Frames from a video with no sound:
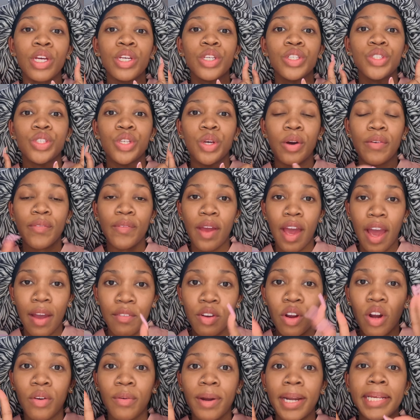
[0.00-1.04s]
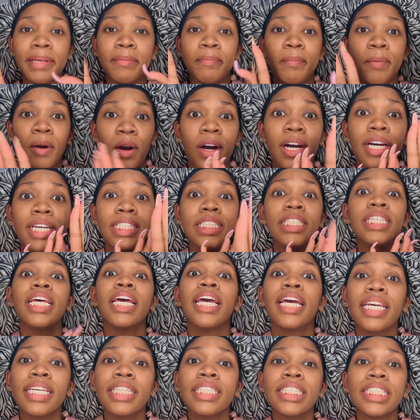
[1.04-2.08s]
So if you haven't already, pause
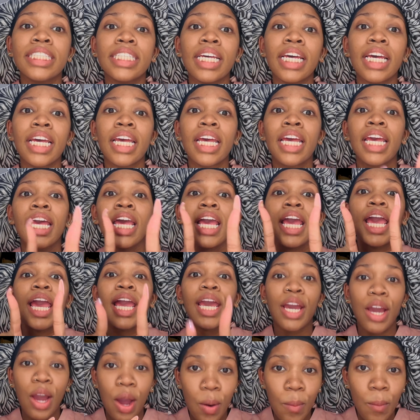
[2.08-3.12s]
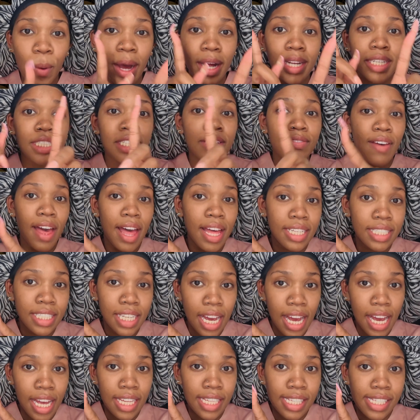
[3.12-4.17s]
this and go watch the
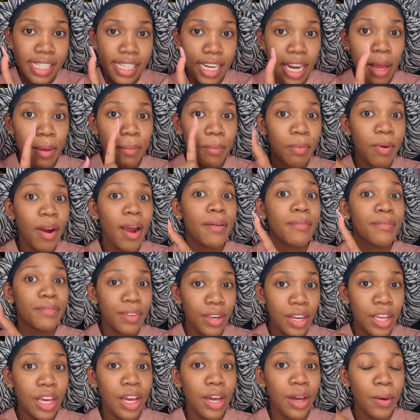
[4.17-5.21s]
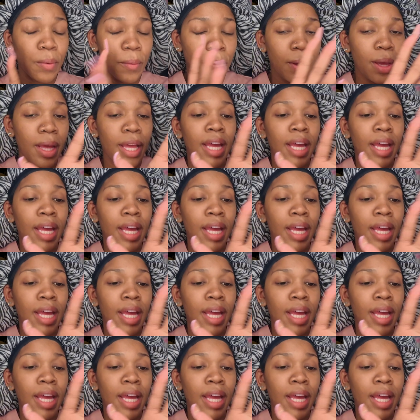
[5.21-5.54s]
Valentine's Day prep video.